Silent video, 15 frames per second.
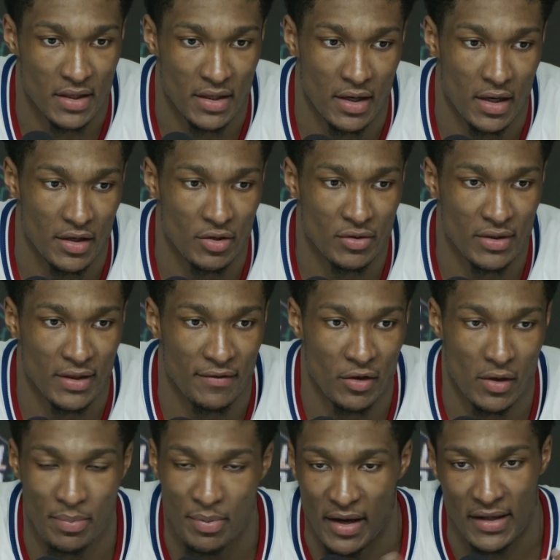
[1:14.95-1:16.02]
And usually if you
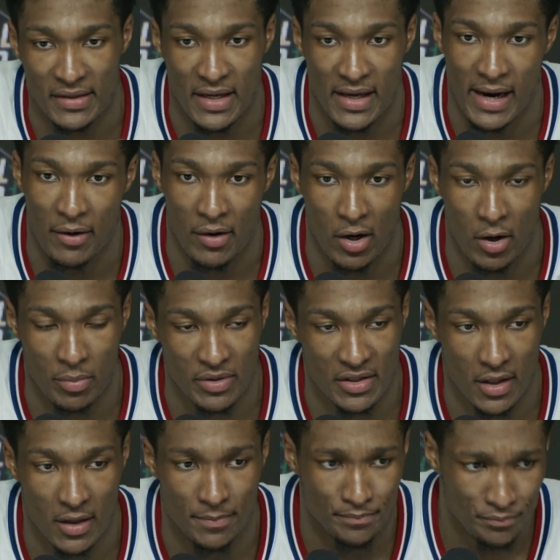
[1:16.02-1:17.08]
could play inside out, it opens
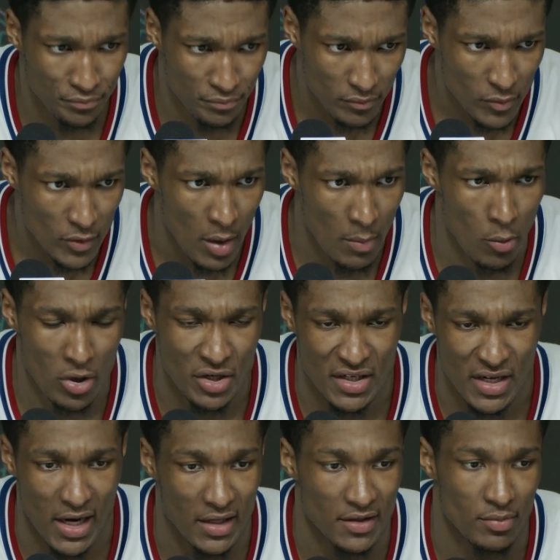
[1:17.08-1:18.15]
up more
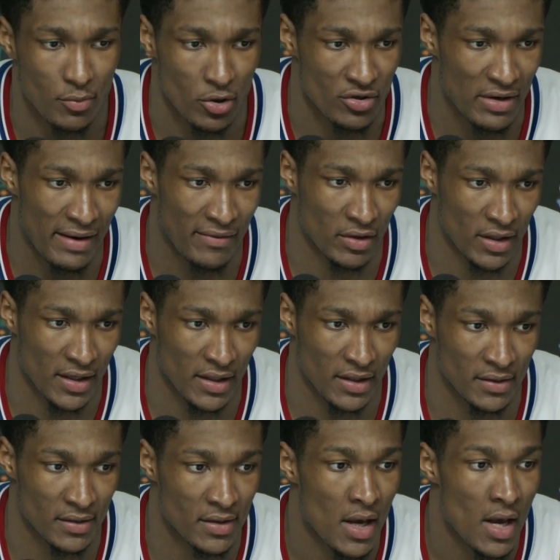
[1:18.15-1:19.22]
shots, more driving
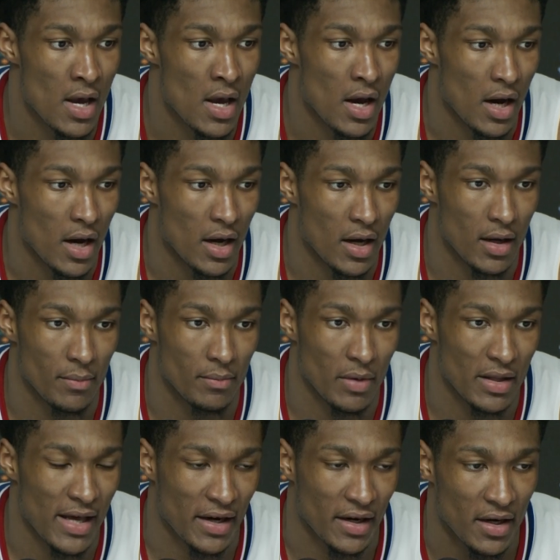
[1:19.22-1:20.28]
lanes, a
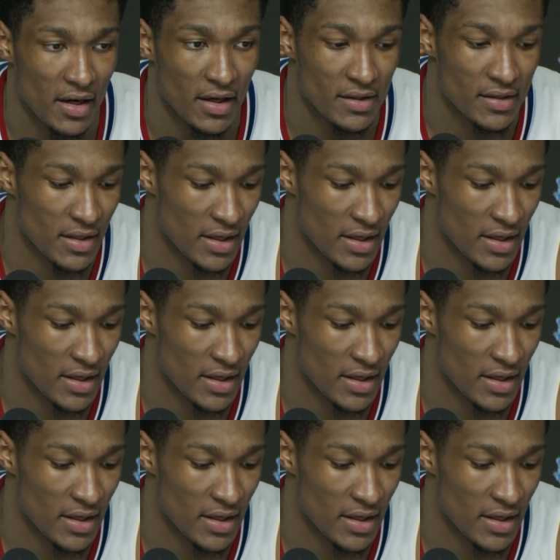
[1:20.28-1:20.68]
lot of cuts.